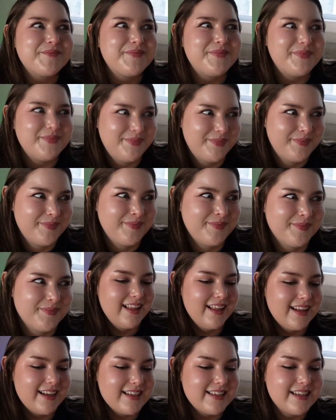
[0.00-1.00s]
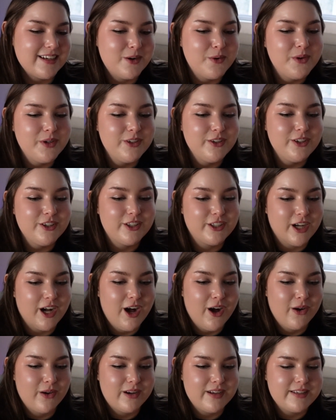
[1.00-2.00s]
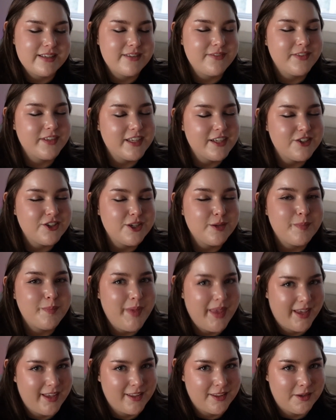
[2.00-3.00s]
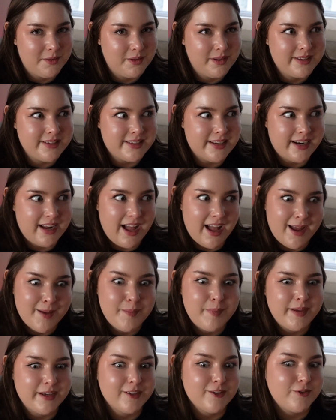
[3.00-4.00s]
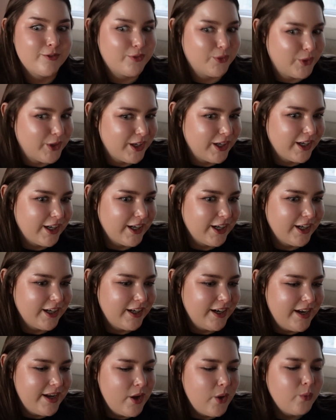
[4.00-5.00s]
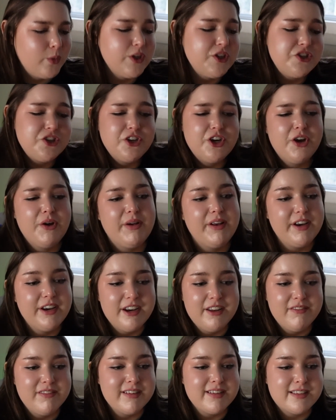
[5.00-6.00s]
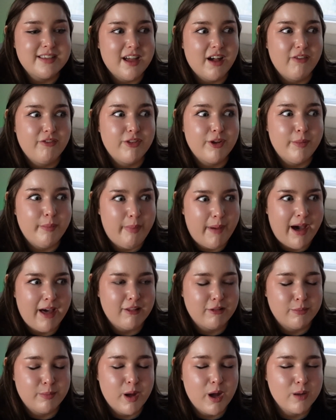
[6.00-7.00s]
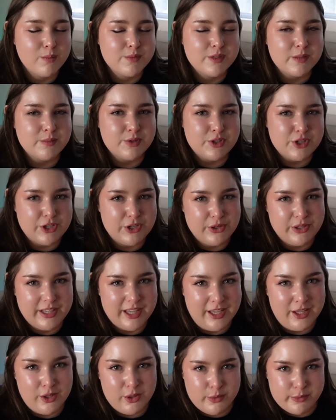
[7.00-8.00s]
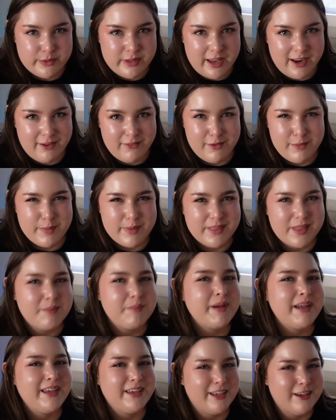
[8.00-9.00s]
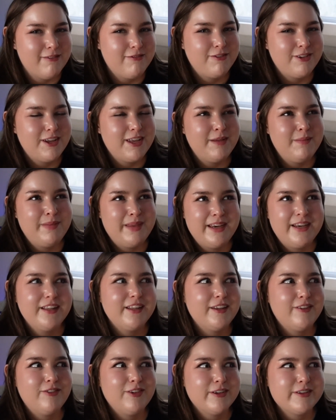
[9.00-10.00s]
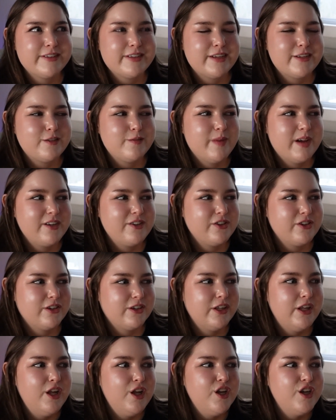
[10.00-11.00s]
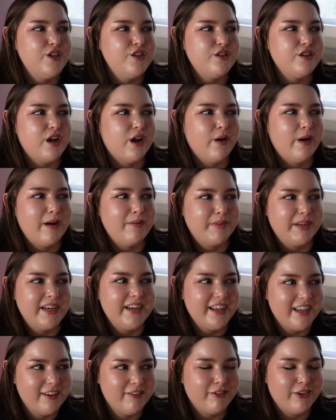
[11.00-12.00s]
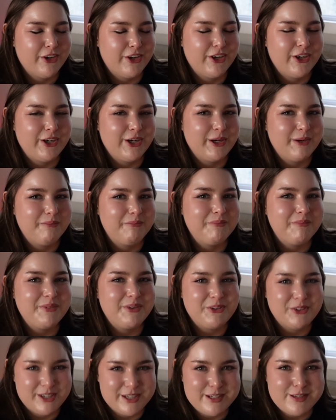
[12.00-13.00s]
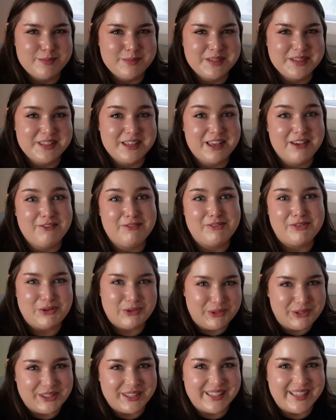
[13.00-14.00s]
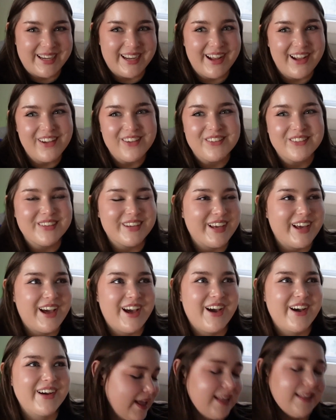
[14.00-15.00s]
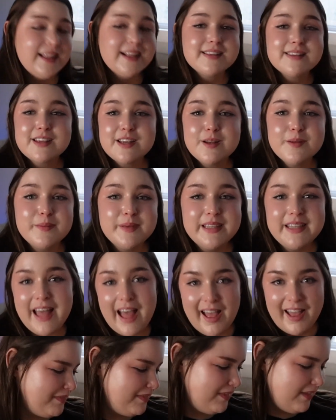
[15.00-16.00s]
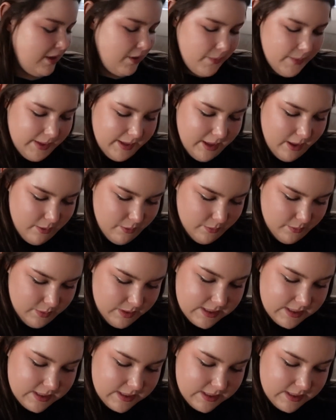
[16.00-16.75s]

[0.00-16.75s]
Because I don't want her to go, because I feel like she'd pick the ones that I picked for her. Which, you know, in and of itself, they're bath bombs. I'm sure you'd get use out of it, but then my gift immediately feels less special. So I'm going to give her her Christmas gift early. I don't care. And that's going to be that. There we go.